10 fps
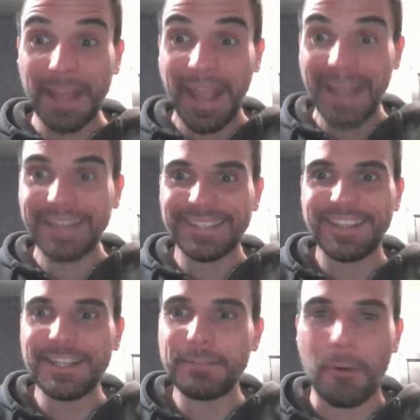8
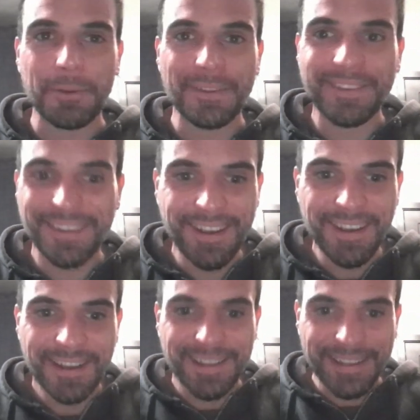hit points.
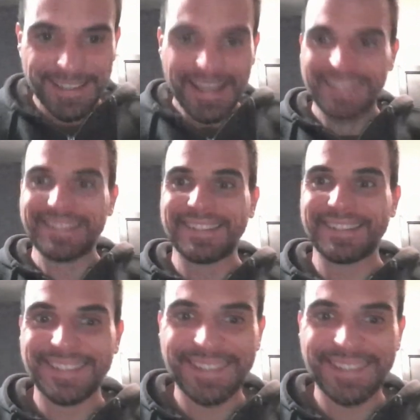Yes!